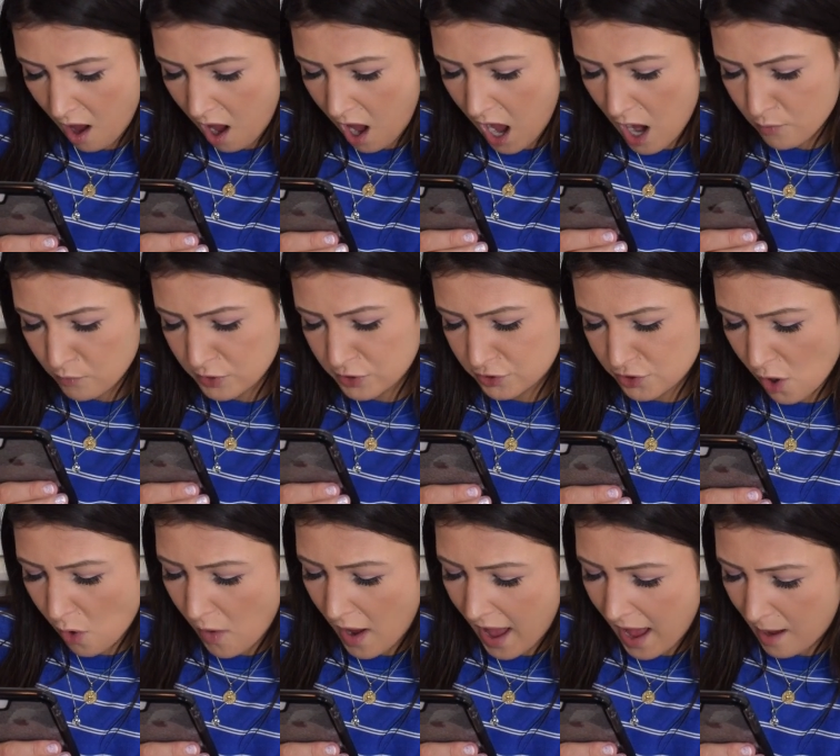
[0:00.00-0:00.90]
I was
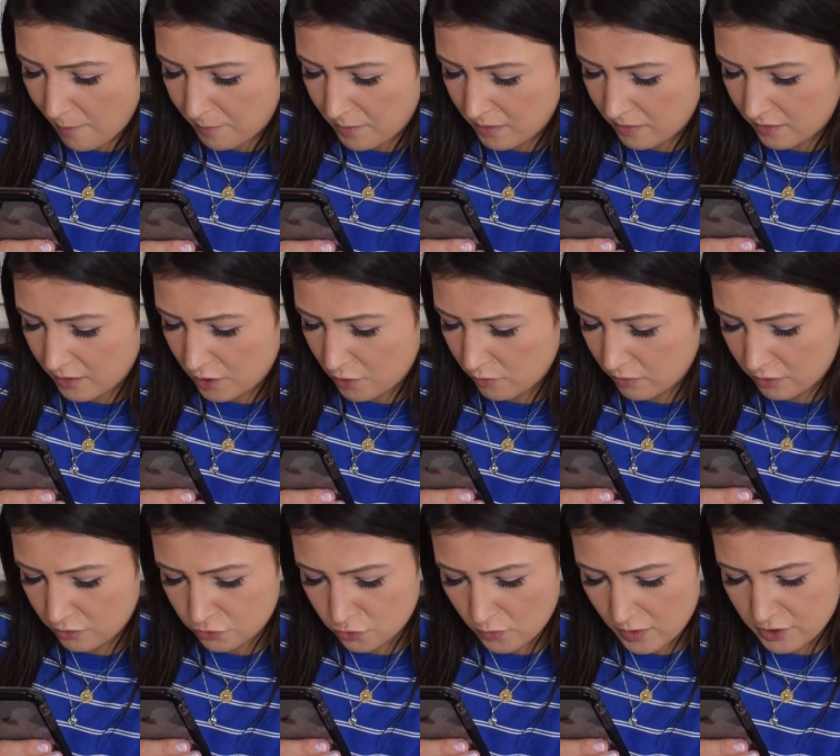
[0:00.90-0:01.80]
so happy that you had
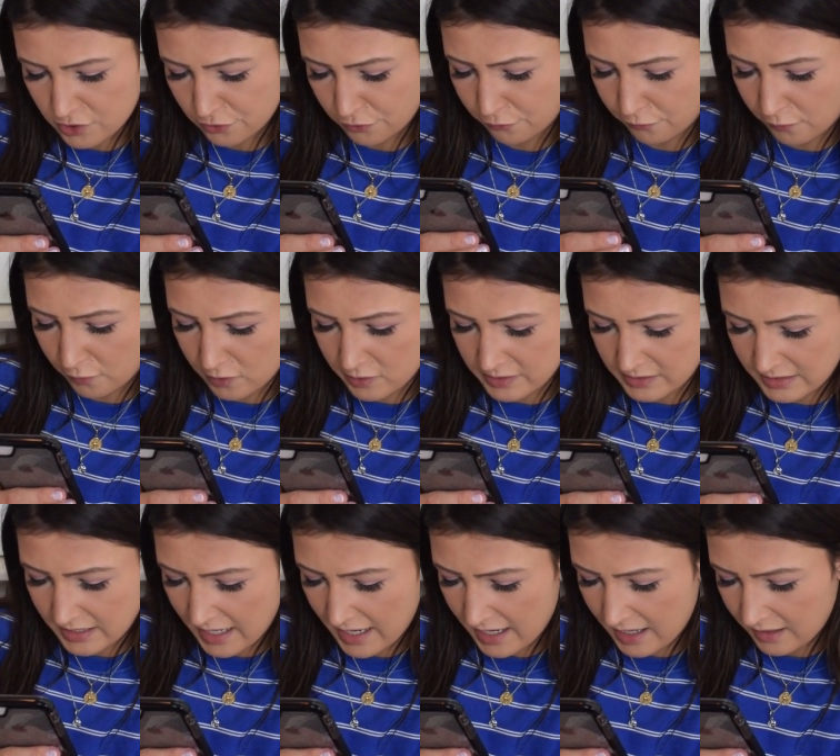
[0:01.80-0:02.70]
enjoyed your first
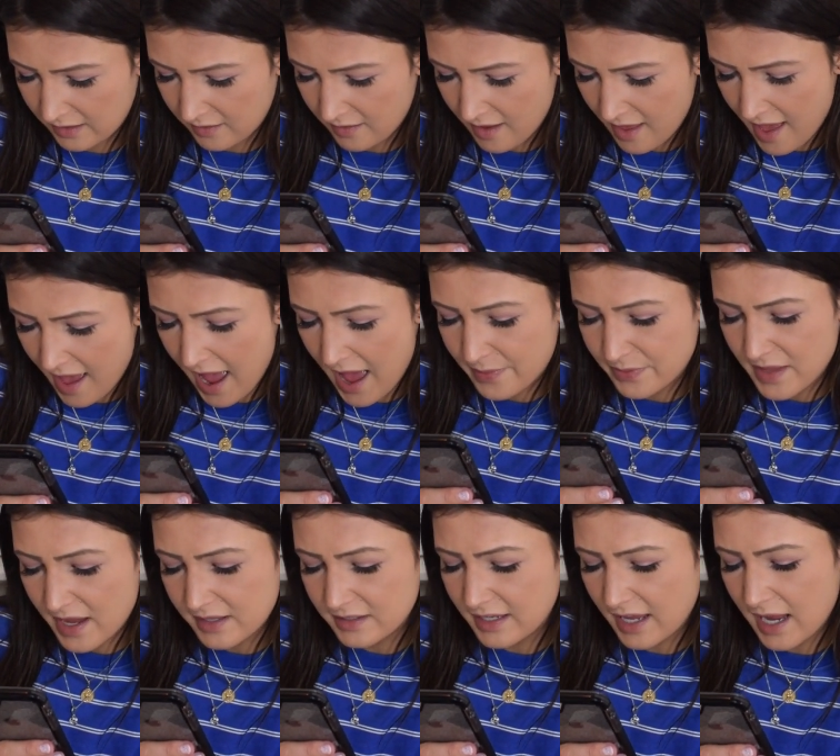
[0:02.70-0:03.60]
date. And
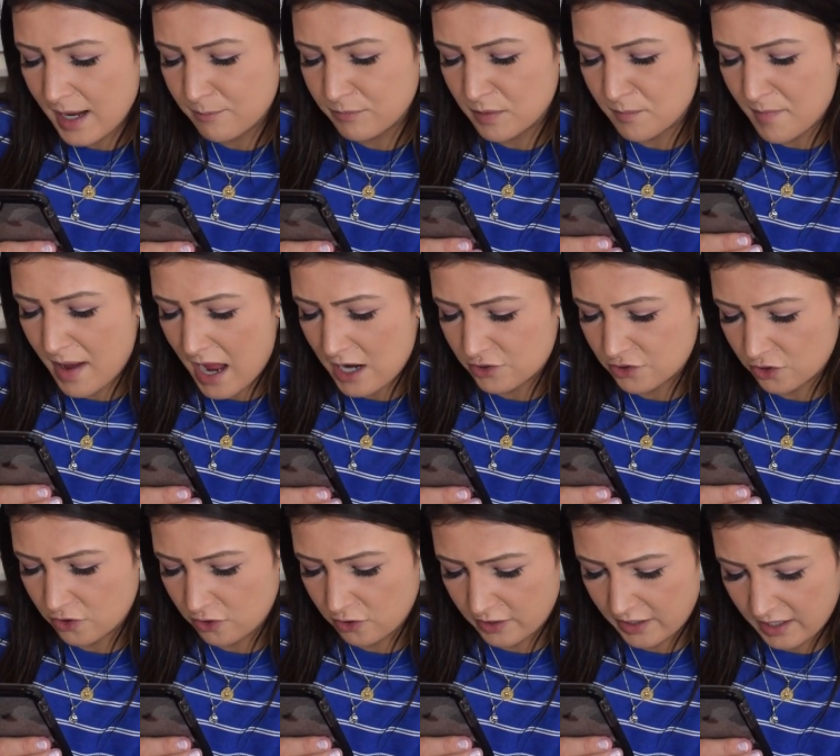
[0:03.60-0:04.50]
then came the
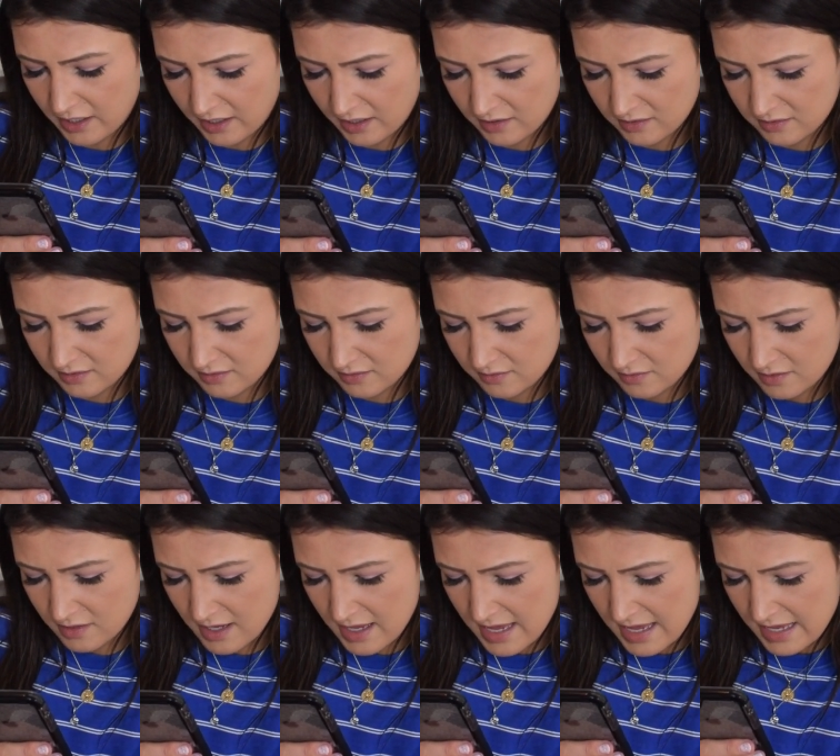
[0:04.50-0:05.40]
magical kiss.
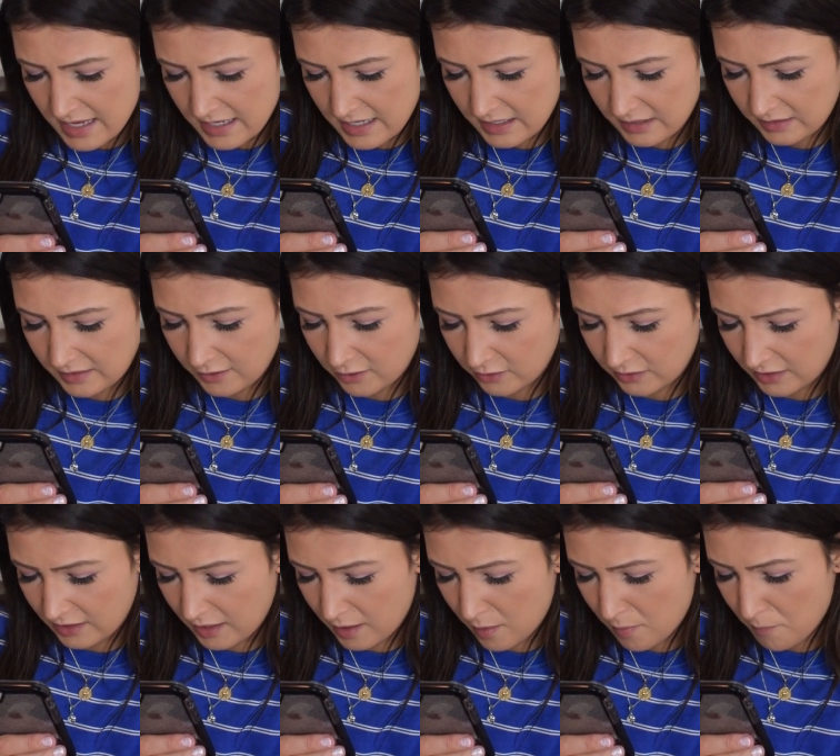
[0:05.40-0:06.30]
He kneeled
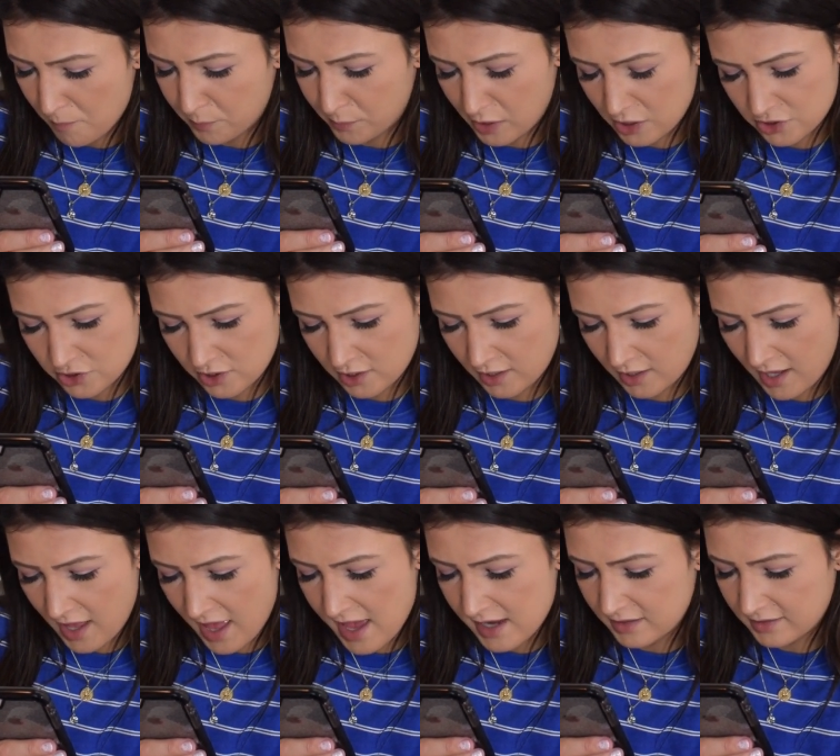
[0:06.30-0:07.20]
in,
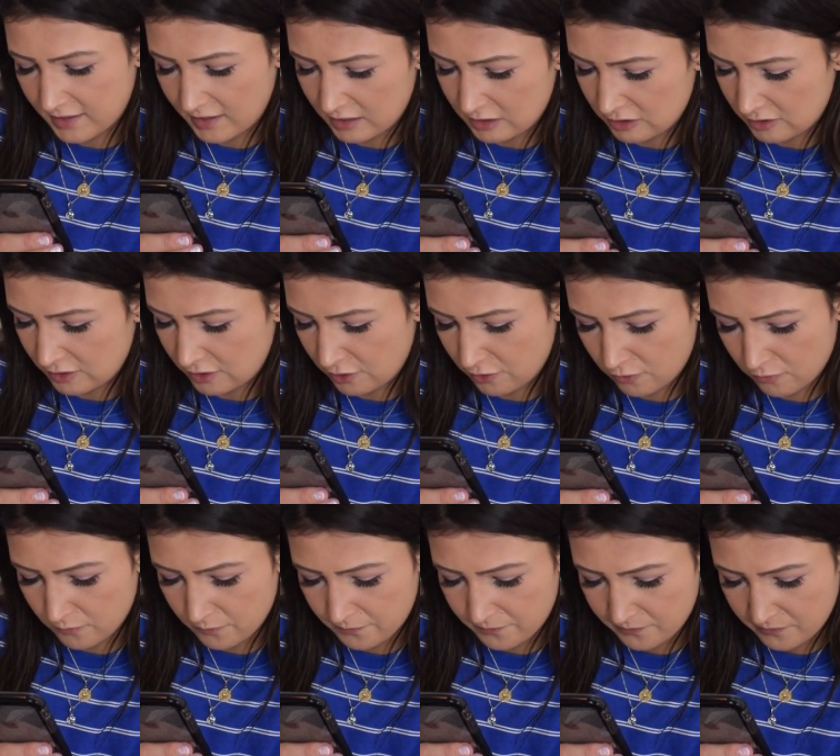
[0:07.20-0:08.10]
blushing, and kissed
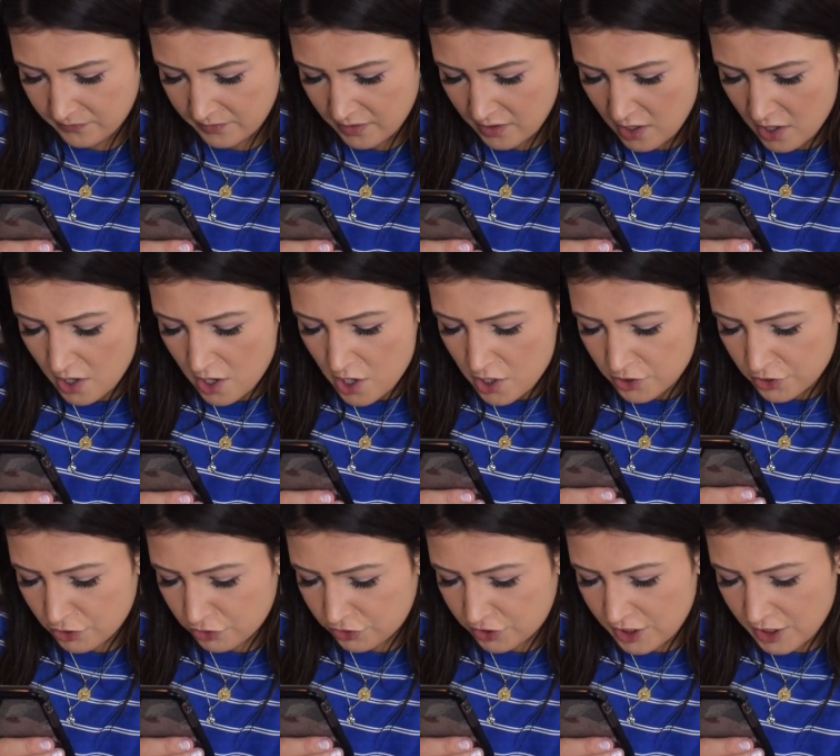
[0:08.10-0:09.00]
you.
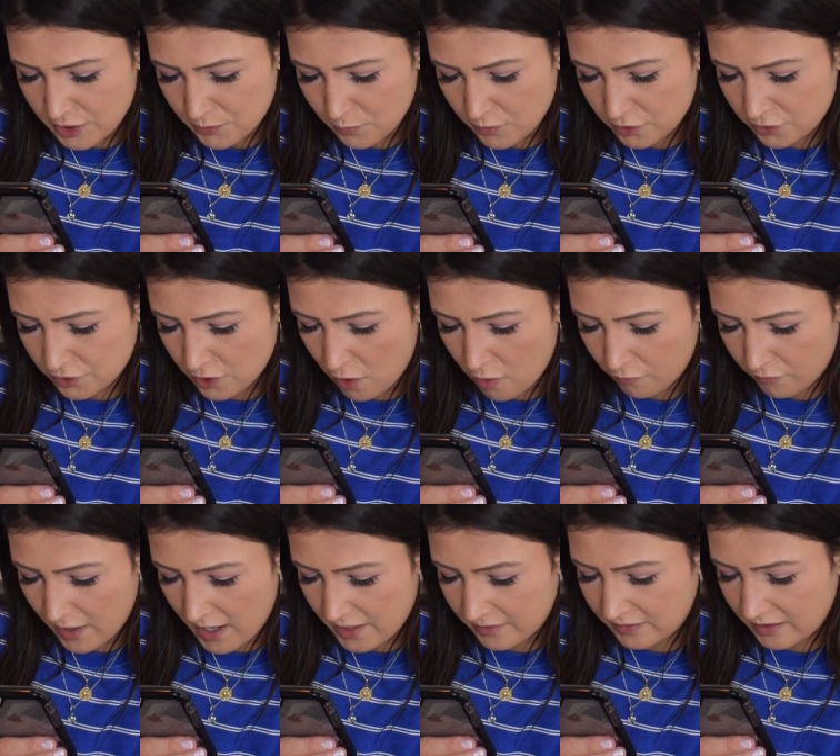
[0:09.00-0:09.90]
Your cheeks were so
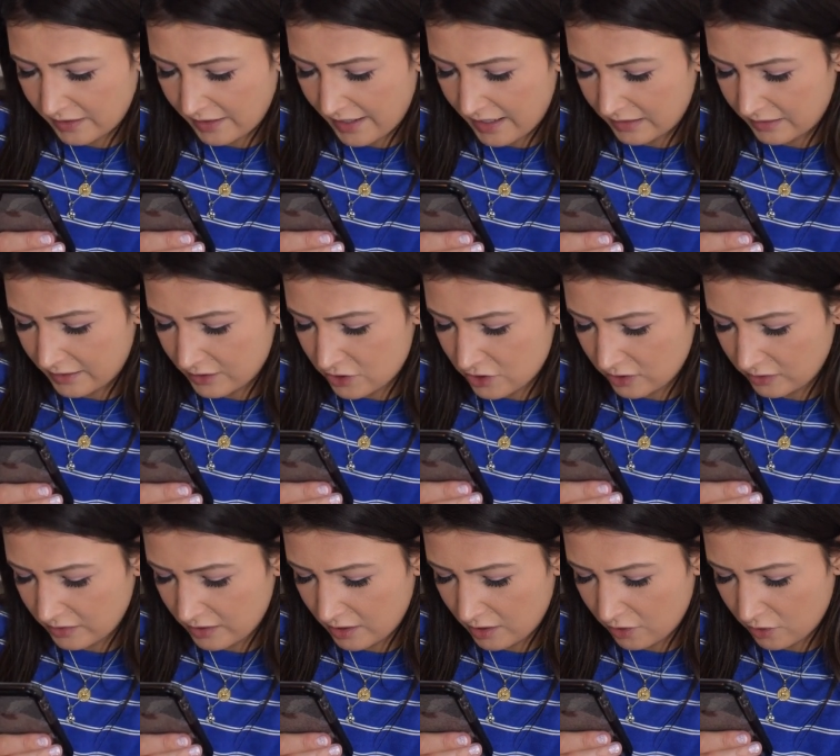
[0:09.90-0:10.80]
red that I
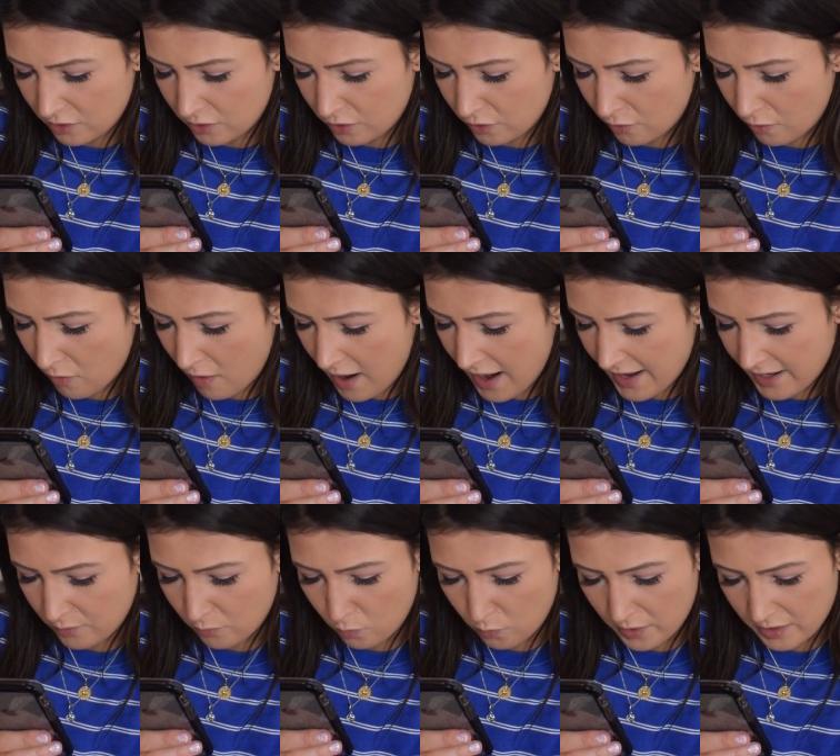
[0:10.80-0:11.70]
initially knew I
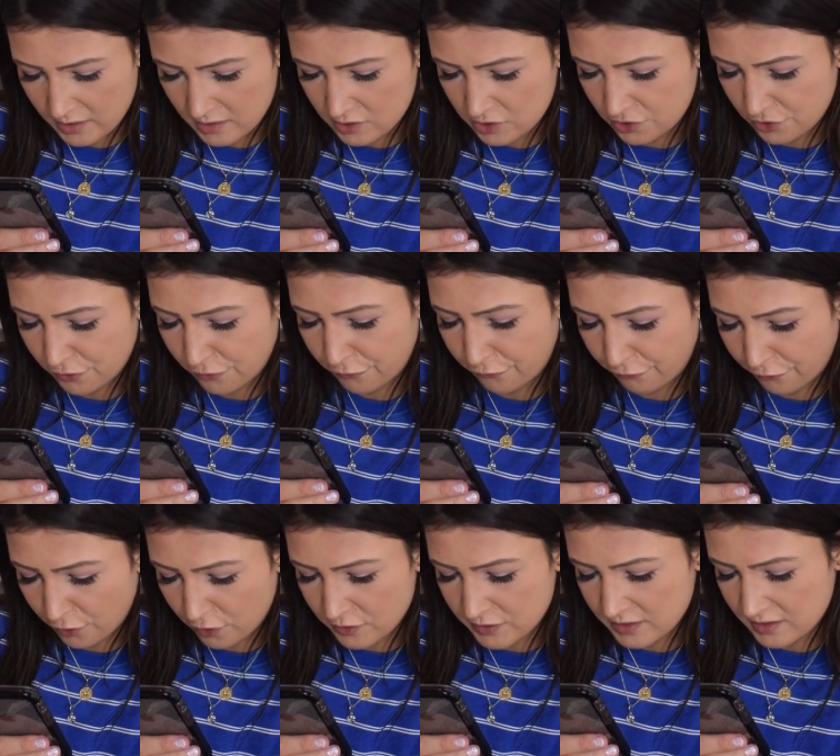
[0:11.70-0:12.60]
had witnessed your
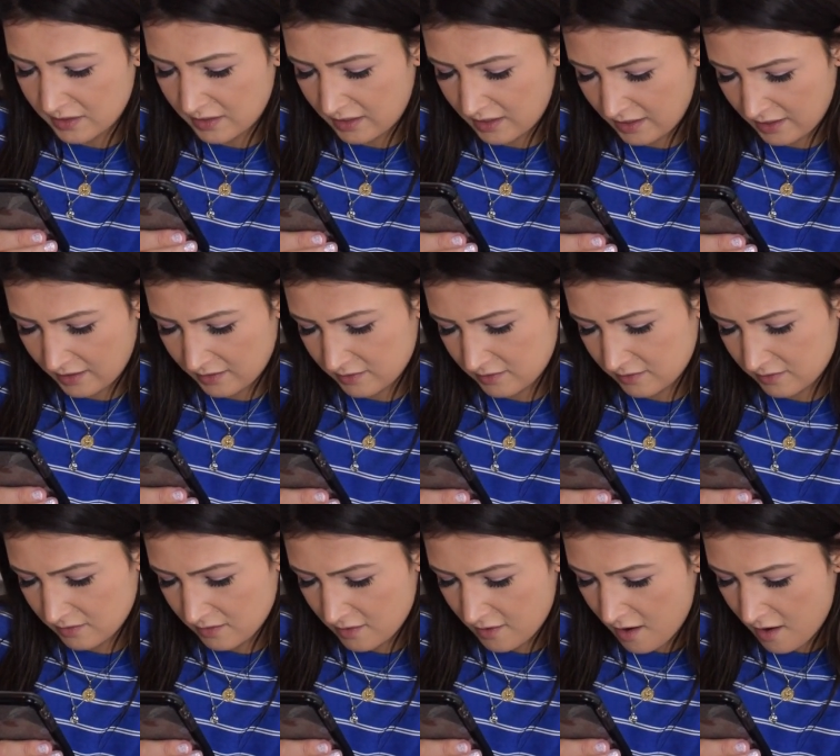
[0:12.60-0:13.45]
first kiss.